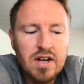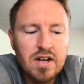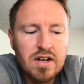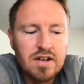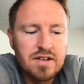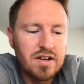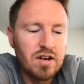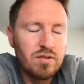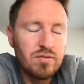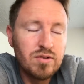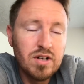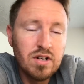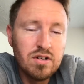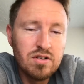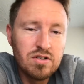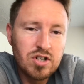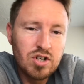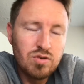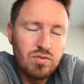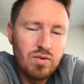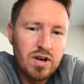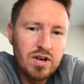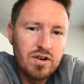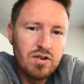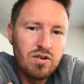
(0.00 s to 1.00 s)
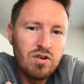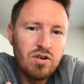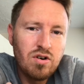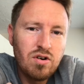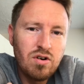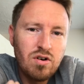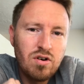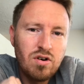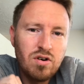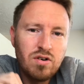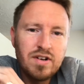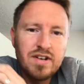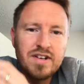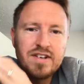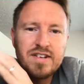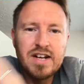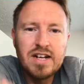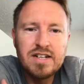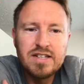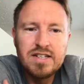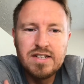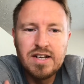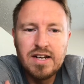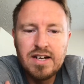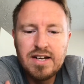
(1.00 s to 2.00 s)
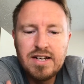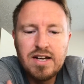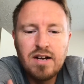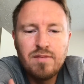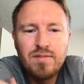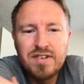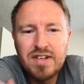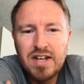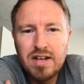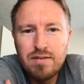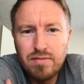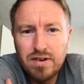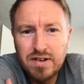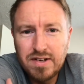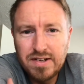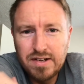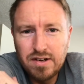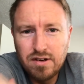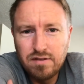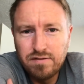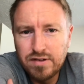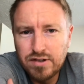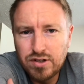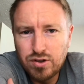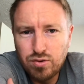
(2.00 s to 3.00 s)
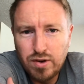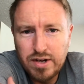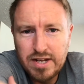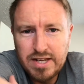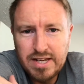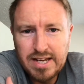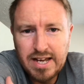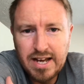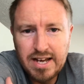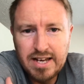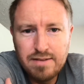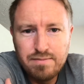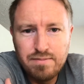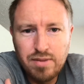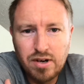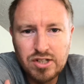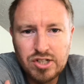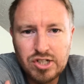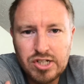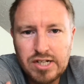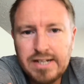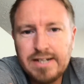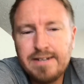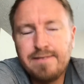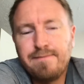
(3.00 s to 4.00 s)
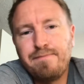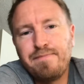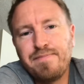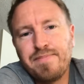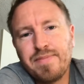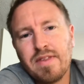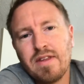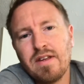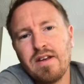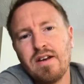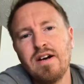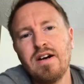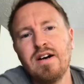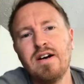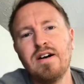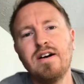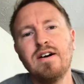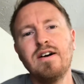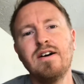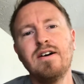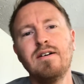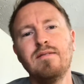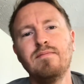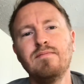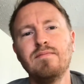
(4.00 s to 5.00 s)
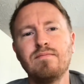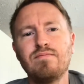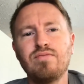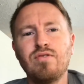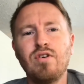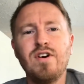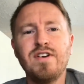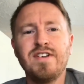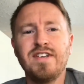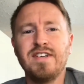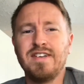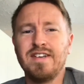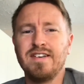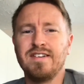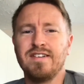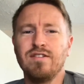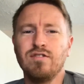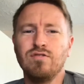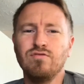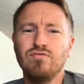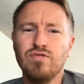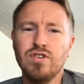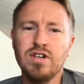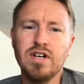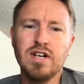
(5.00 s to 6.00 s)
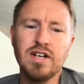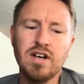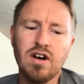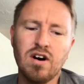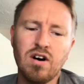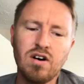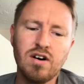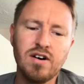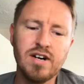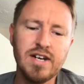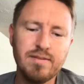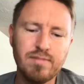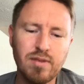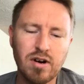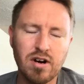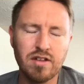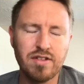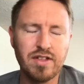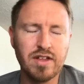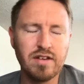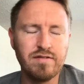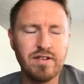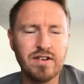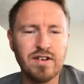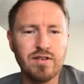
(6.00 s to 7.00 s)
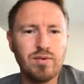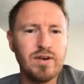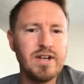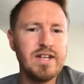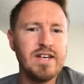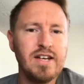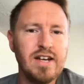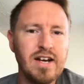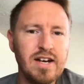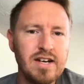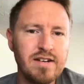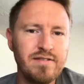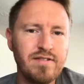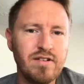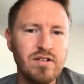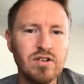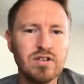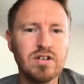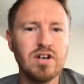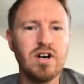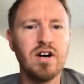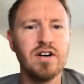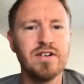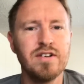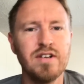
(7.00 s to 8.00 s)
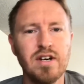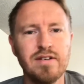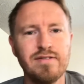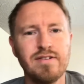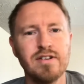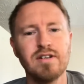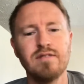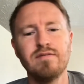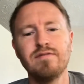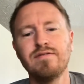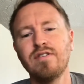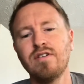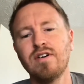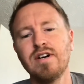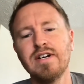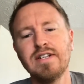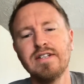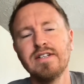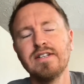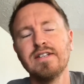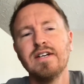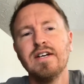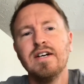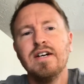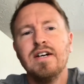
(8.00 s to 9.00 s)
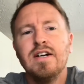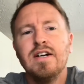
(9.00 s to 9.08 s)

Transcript: So I'm going to look at one on Saturday. I'm setting myself a 20k budget. Prices are still really high, but I think for 20k, if I look hard enough, I can find